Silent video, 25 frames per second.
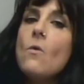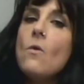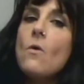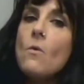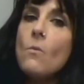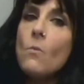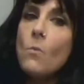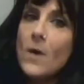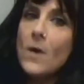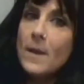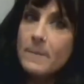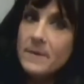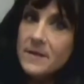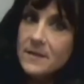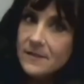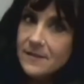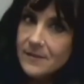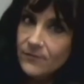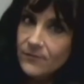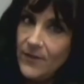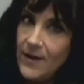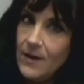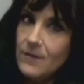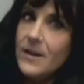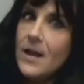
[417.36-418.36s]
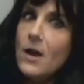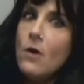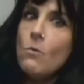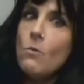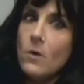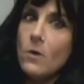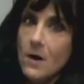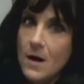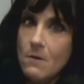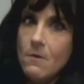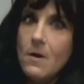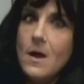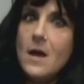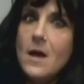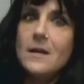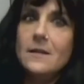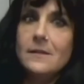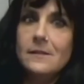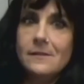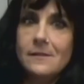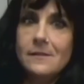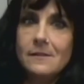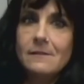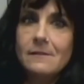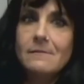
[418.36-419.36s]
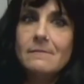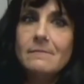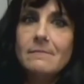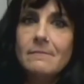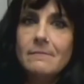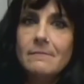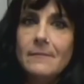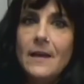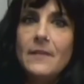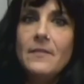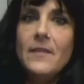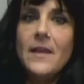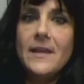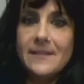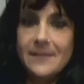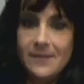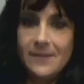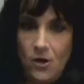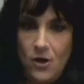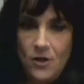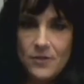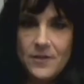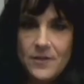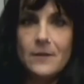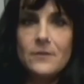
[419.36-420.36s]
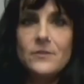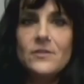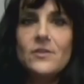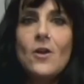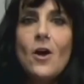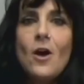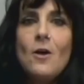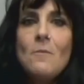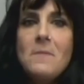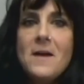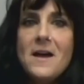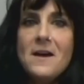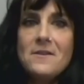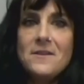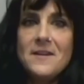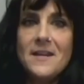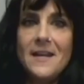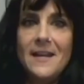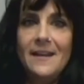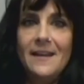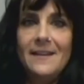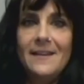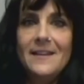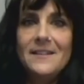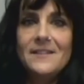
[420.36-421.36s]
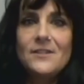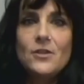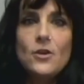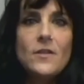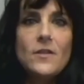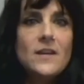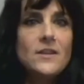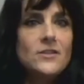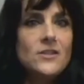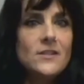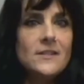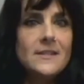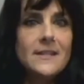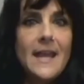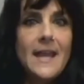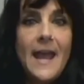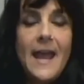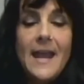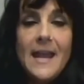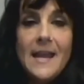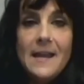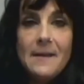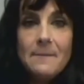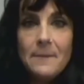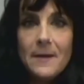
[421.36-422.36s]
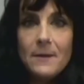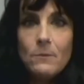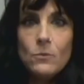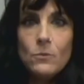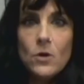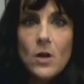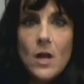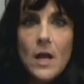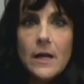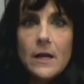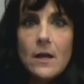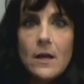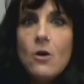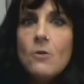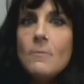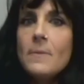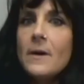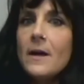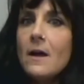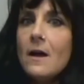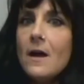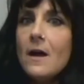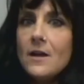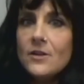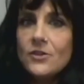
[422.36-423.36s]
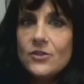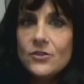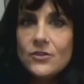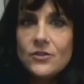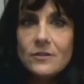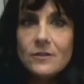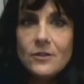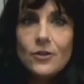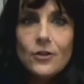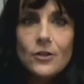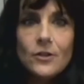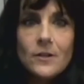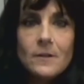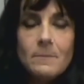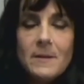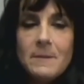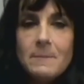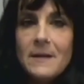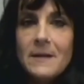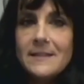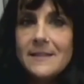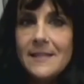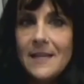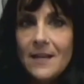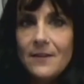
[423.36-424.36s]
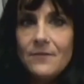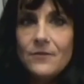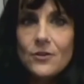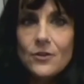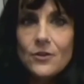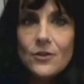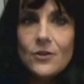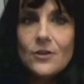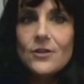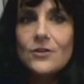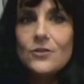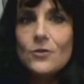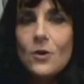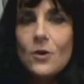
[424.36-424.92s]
women found out where I was. And they saw that I was compounding. And so they just came and were like, oh my gosh, you're going to be my savior. You're going to do